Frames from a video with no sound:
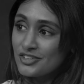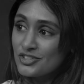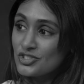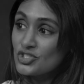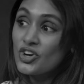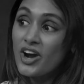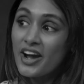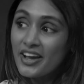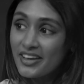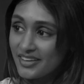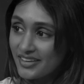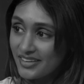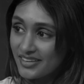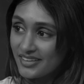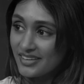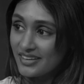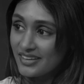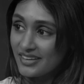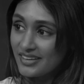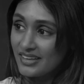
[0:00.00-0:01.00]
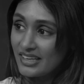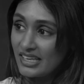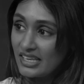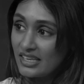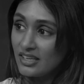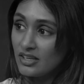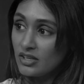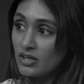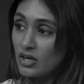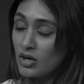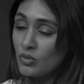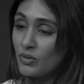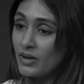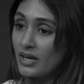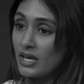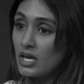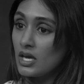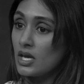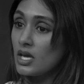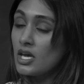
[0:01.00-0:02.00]
Try it. You know,
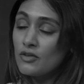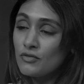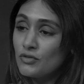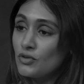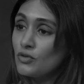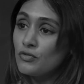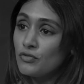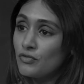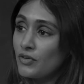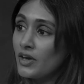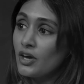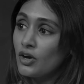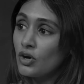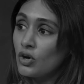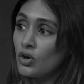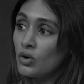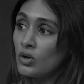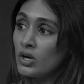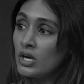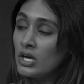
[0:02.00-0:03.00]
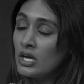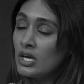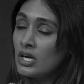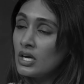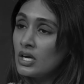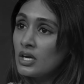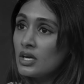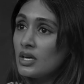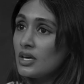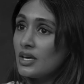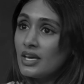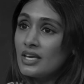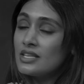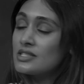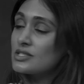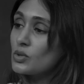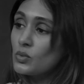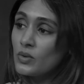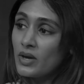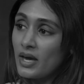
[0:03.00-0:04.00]
if you fail,
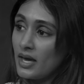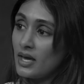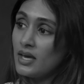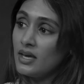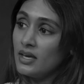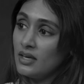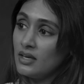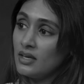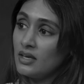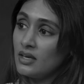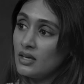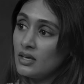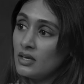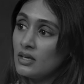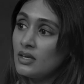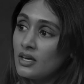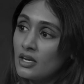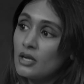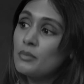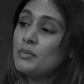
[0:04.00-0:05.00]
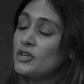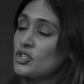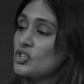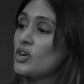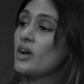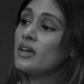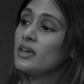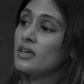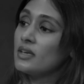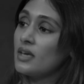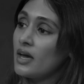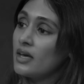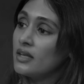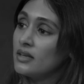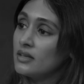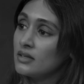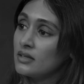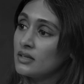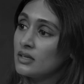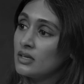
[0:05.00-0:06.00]
it's okay. Get up and try
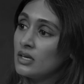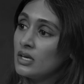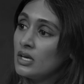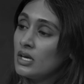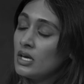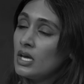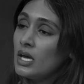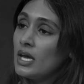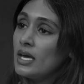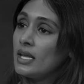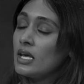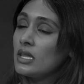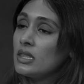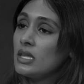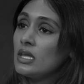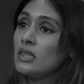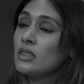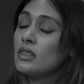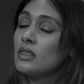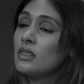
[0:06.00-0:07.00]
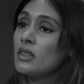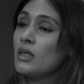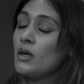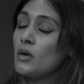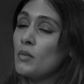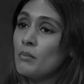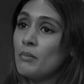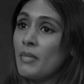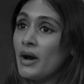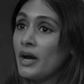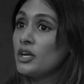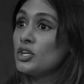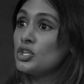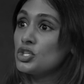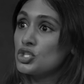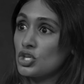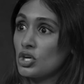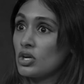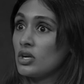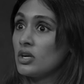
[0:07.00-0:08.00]
again. And I think my
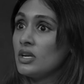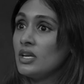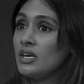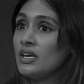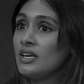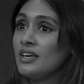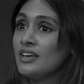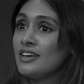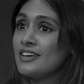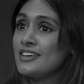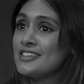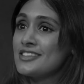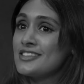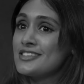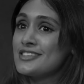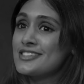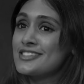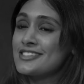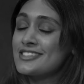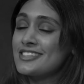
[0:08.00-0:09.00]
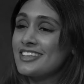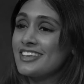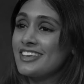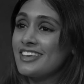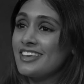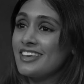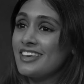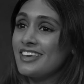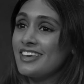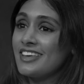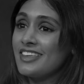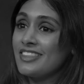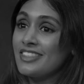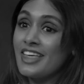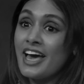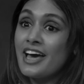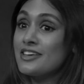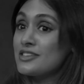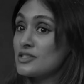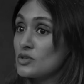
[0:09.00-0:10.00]
journey is
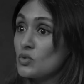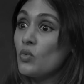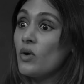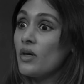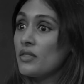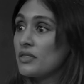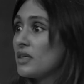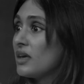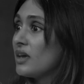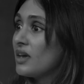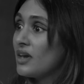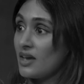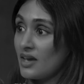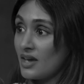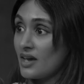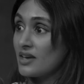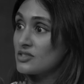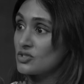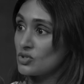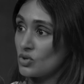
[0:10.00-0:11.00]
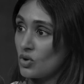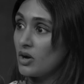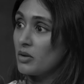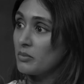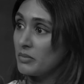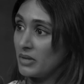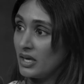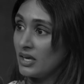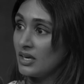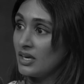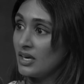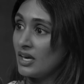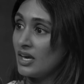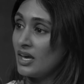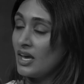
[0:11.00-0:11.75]
that is the one thing it has taught me.